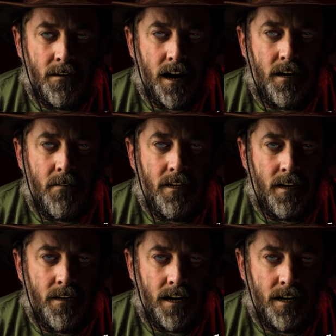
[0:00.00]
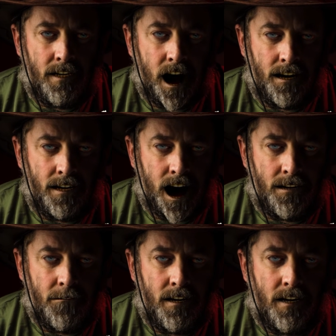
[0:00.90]
science classes of the
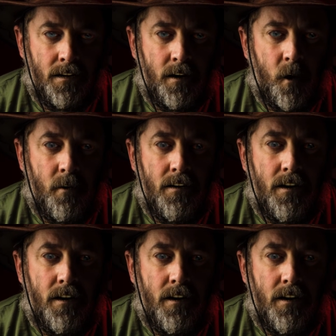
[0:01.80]
government-controlled